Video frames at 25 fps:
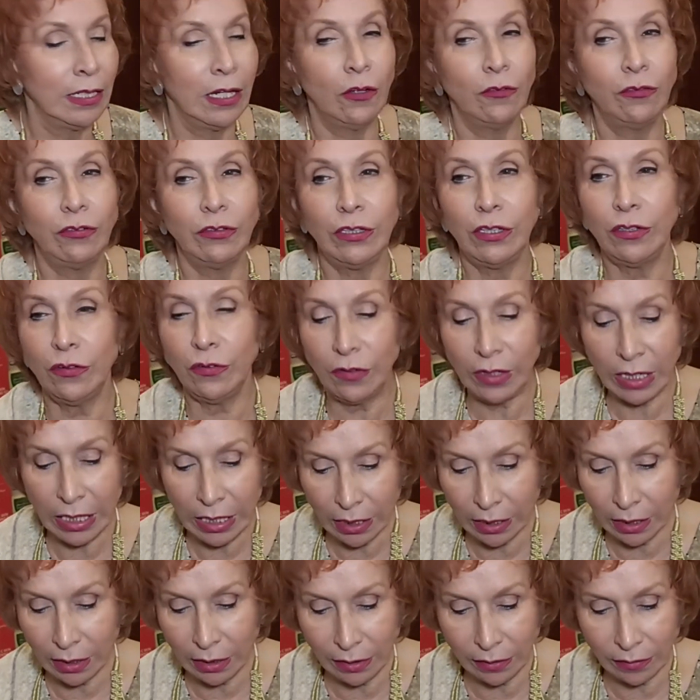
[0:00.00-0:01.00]
Now for the
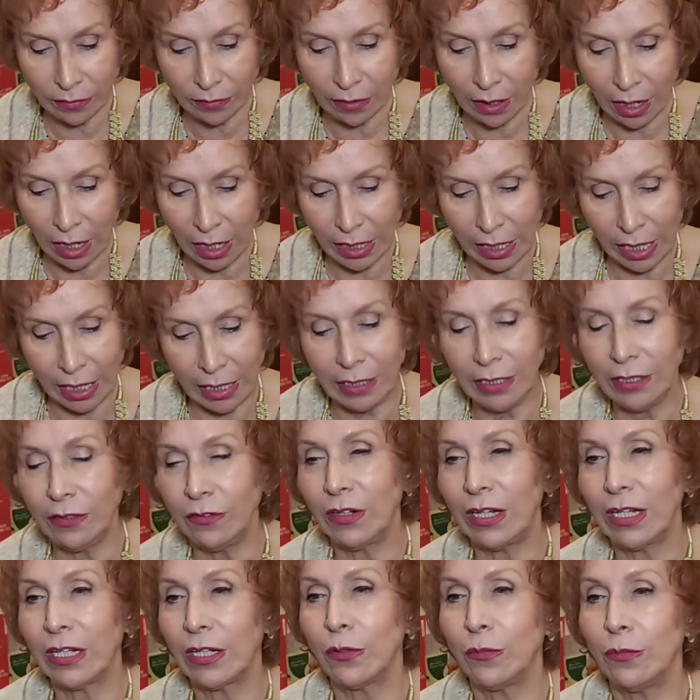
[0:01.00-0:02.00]
wrinkles, I highly
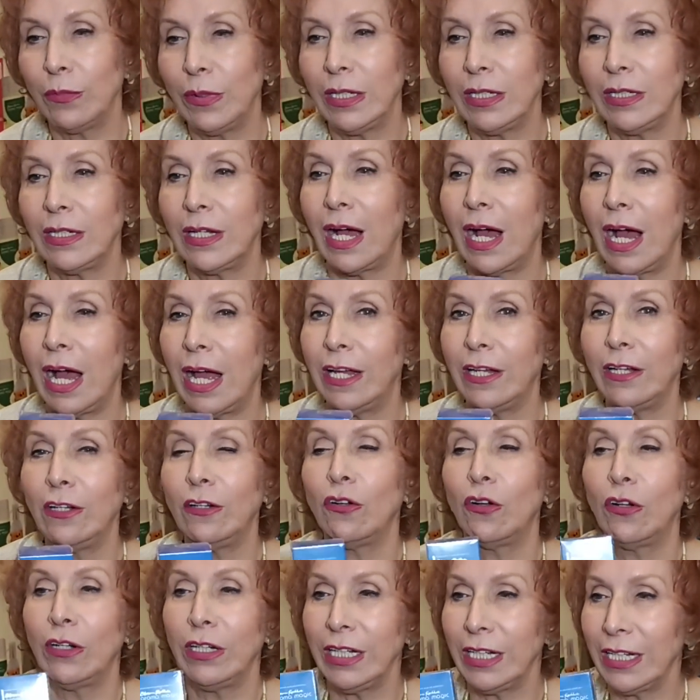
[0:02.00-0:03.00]
recommend
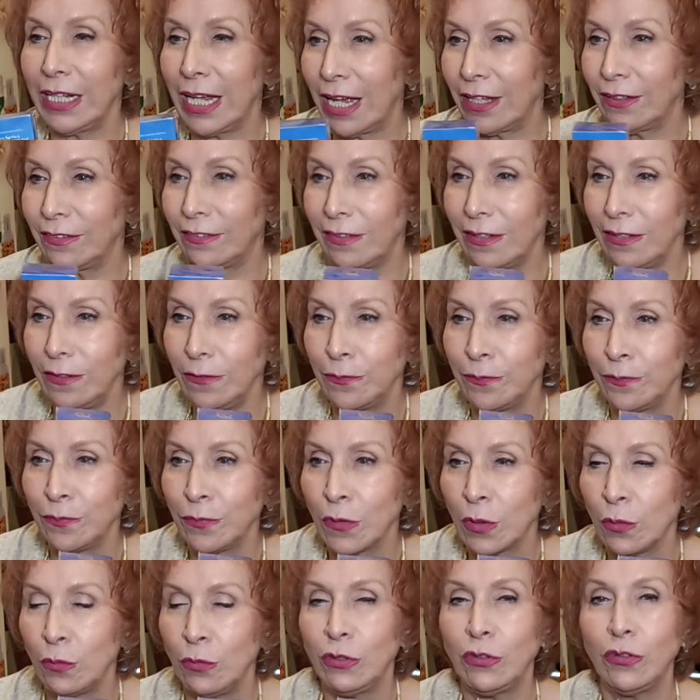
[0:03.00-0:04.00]
hyaluronic acid,
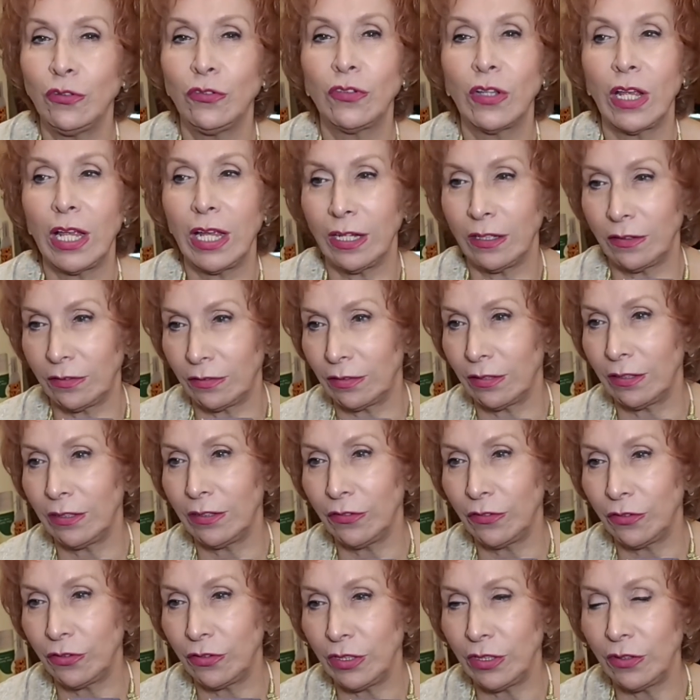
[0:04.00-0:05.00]
which is
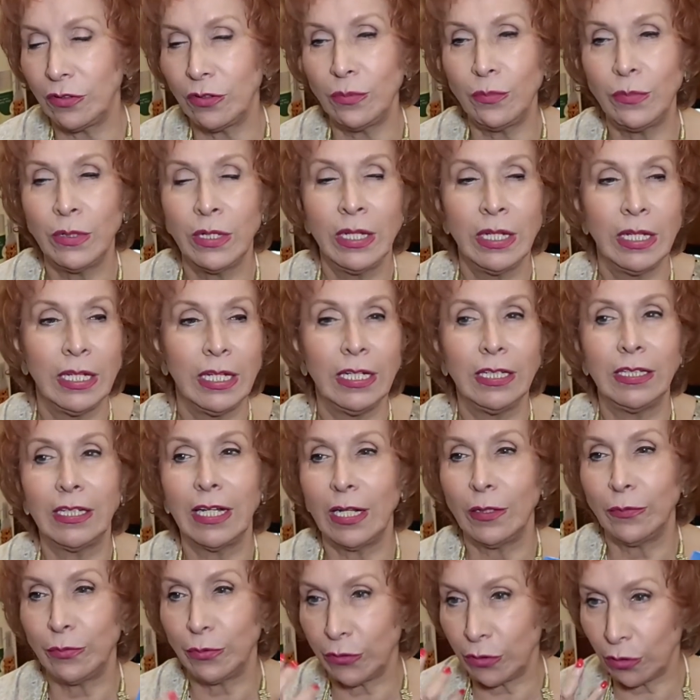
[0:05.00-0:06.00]
excellent serum. It
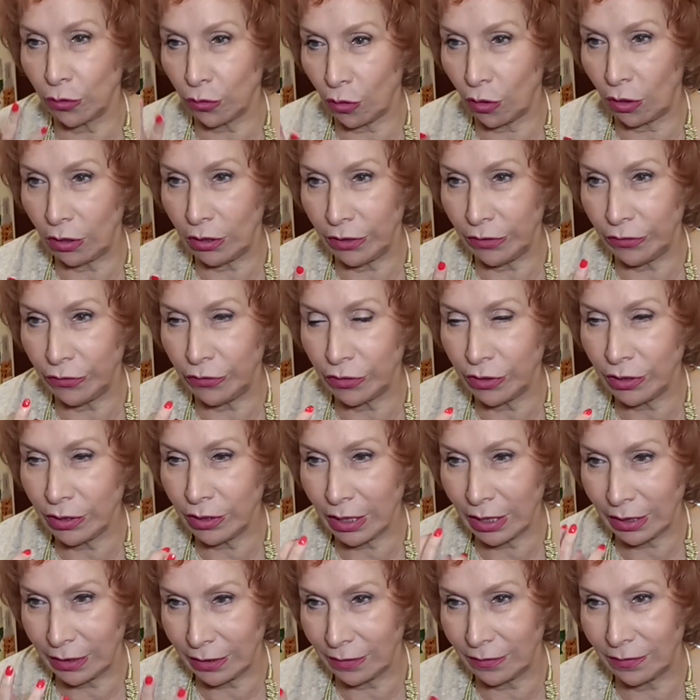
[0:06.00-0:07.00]
helps the collagen
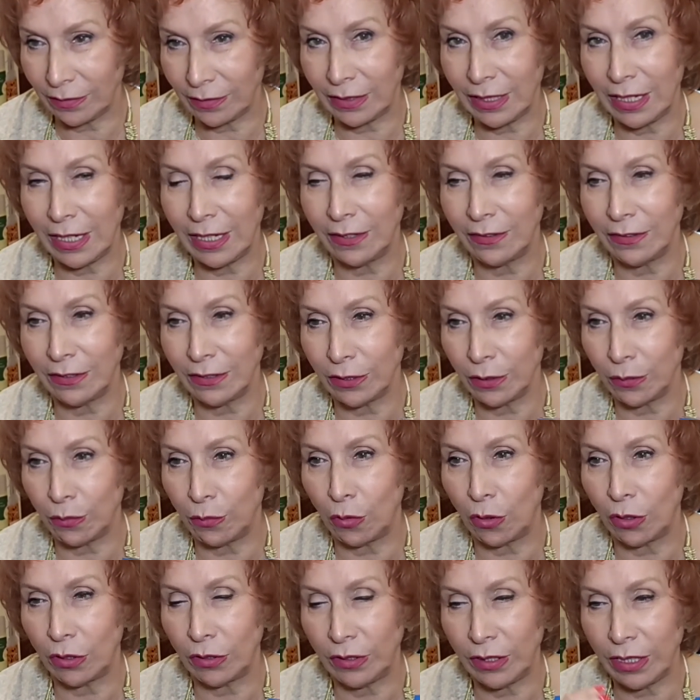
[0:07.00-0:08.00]
that is there in the
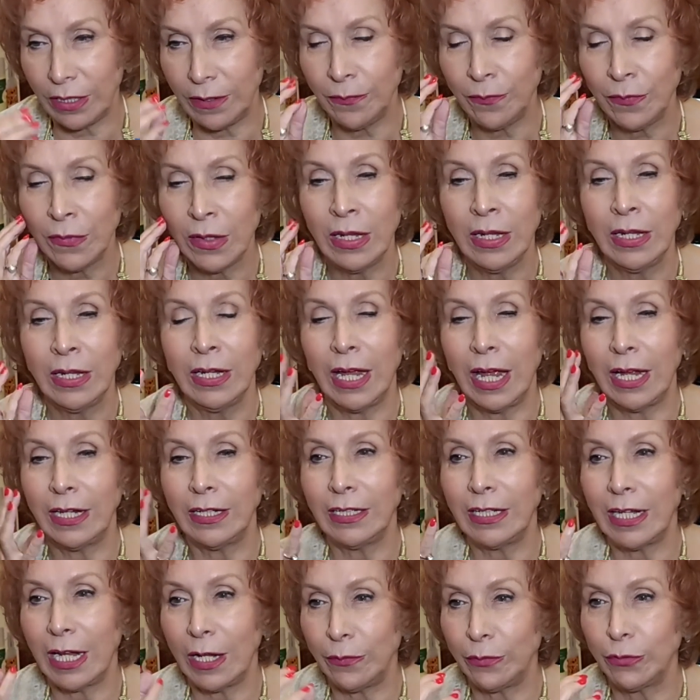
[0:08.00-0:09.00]
thing, and
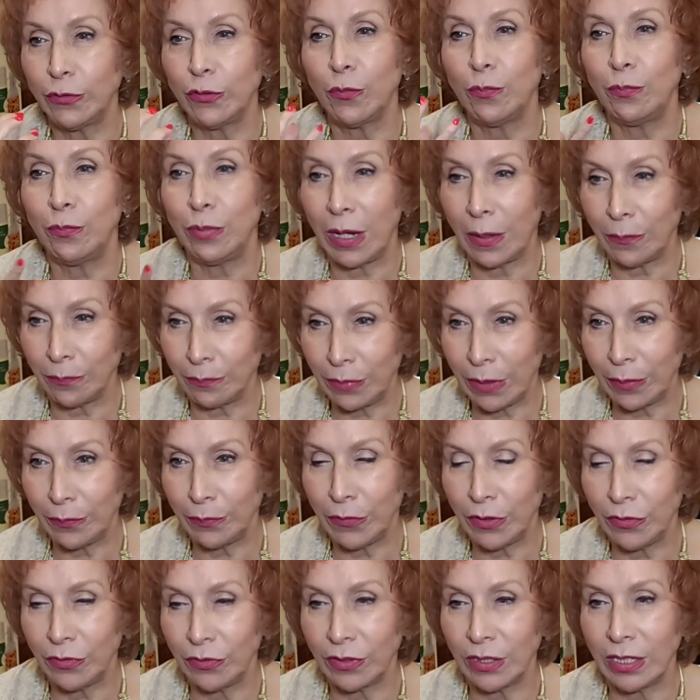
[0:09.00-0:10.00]
it helps to plump
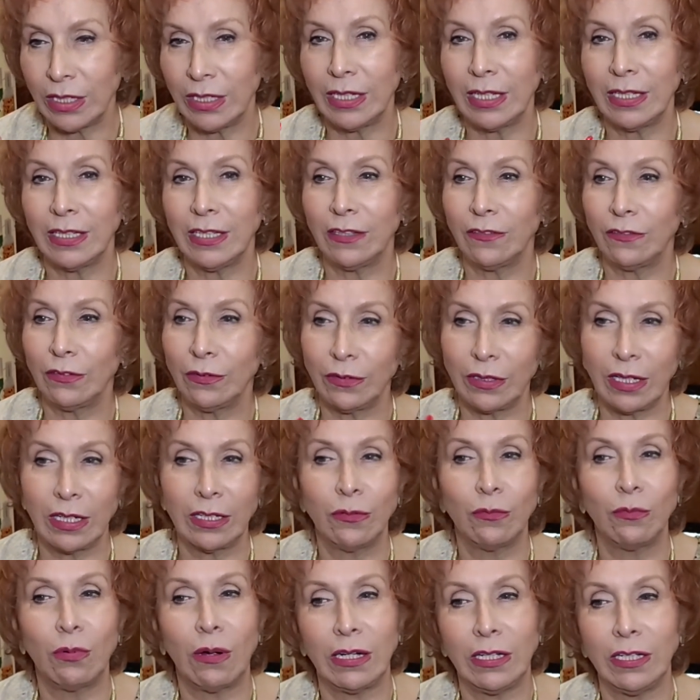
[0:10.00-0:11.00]
up the skin and give it
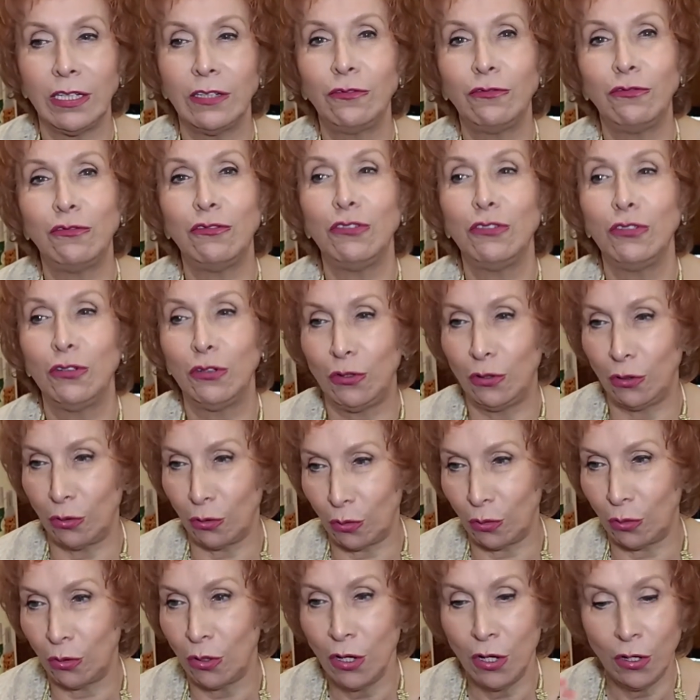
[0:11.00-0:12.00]
that wonderful
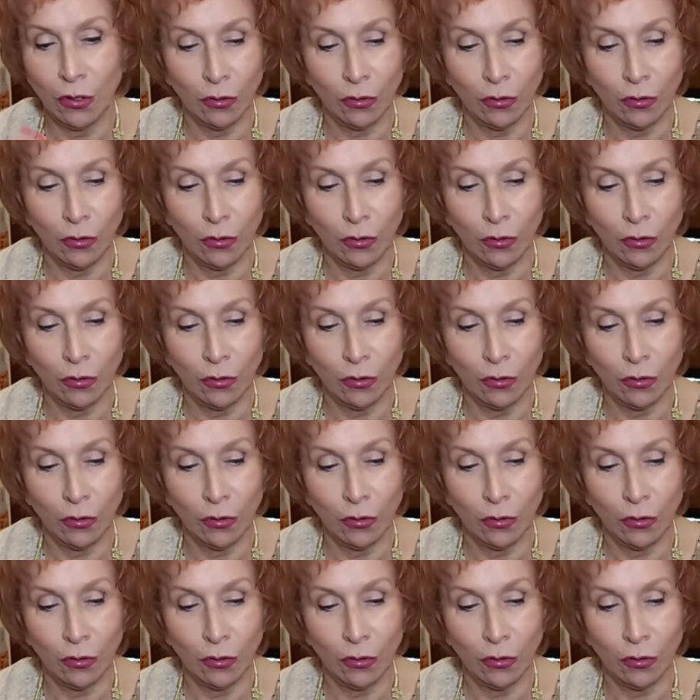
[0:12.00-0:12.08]
glow.